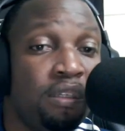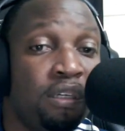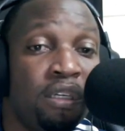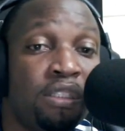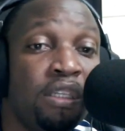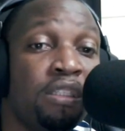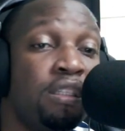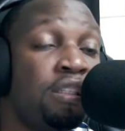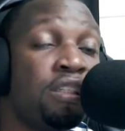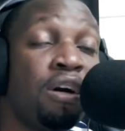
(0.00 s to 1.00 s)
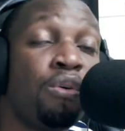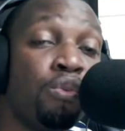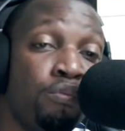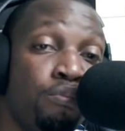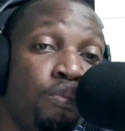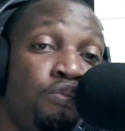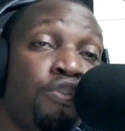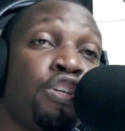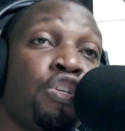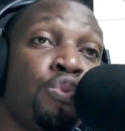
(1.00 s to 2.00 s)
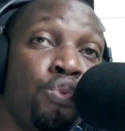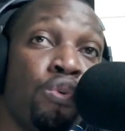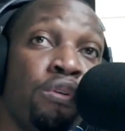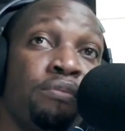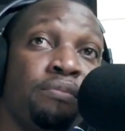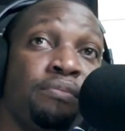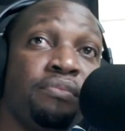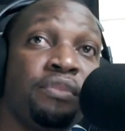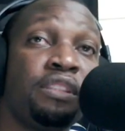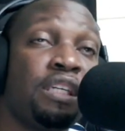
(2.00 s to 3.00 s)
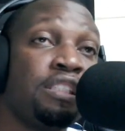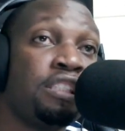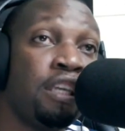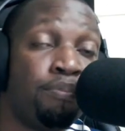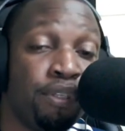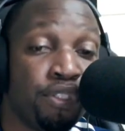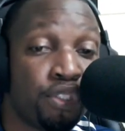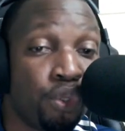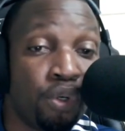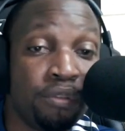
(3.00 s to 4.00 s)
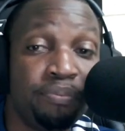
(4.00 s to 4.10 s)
it's a good move for you. It's a stepping stone.